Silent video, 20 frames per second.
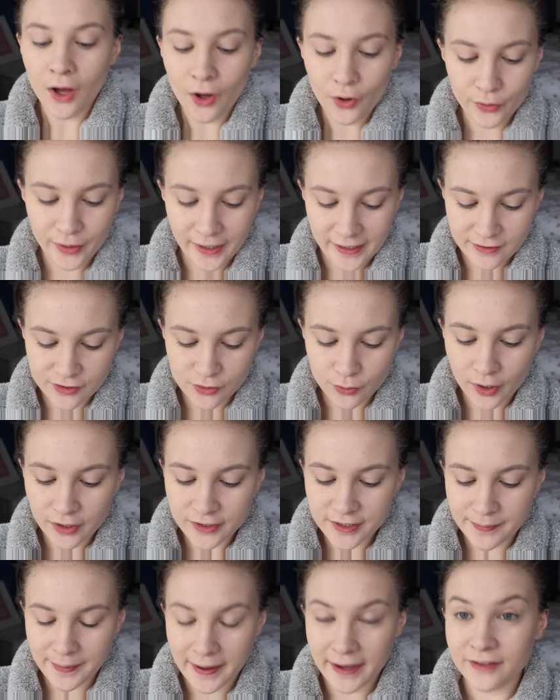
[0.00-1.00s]
Okay, so
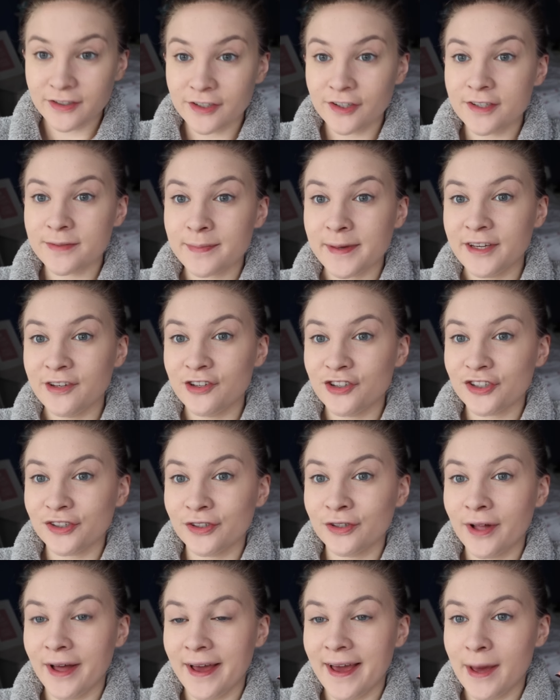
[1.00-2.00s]
onto powder. It's my
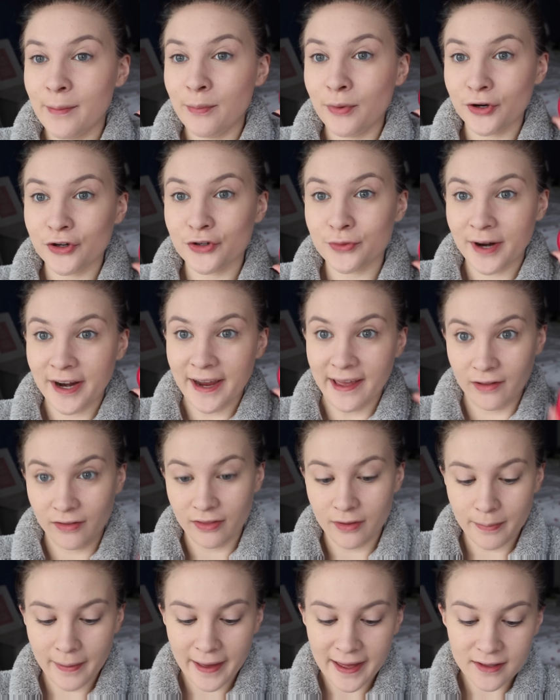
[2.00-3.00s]
usual Bourjois
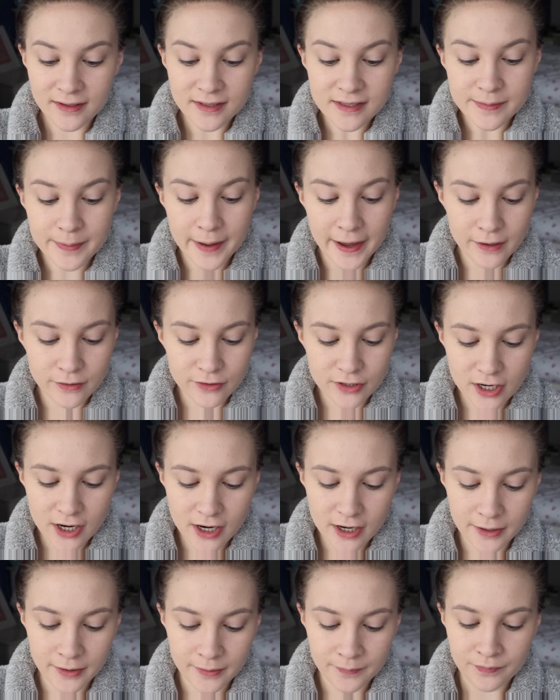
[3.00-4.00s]
Healthy Balance
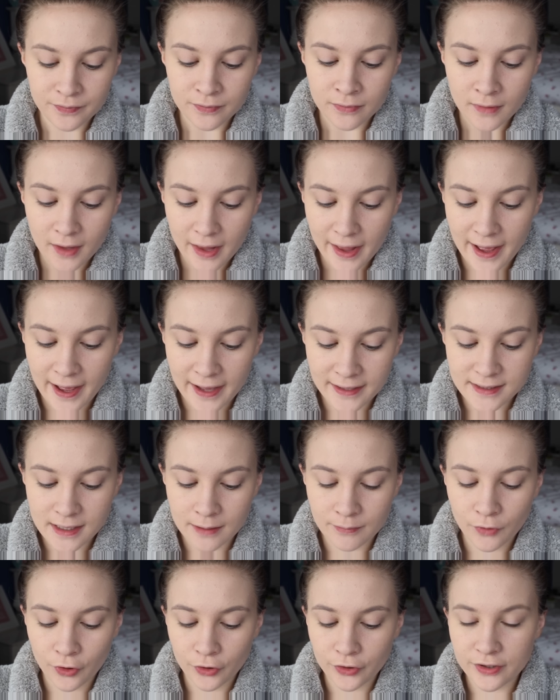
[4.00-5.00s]
powder, and
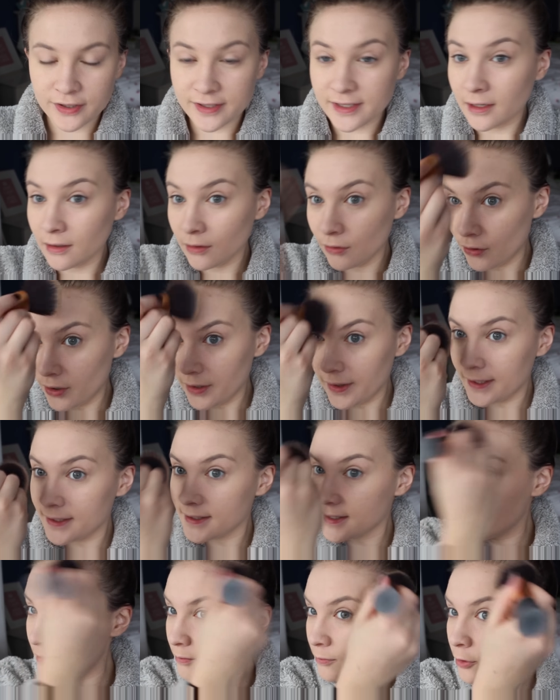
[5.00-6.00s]
I'm not using a lot of
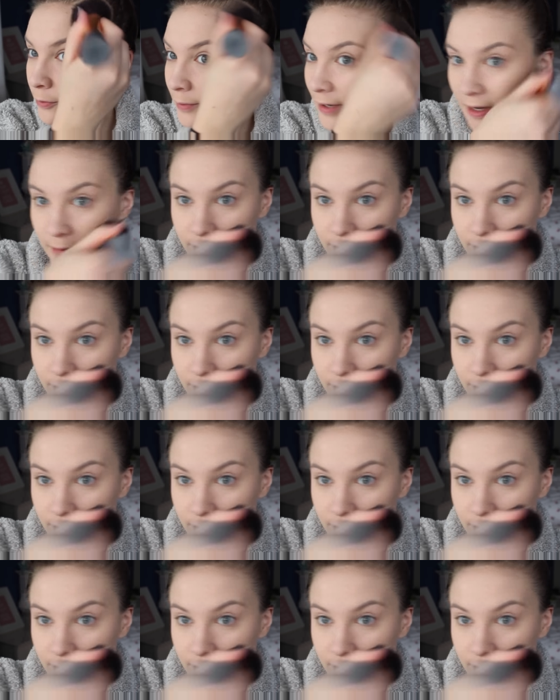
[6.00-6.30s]
this at the moment.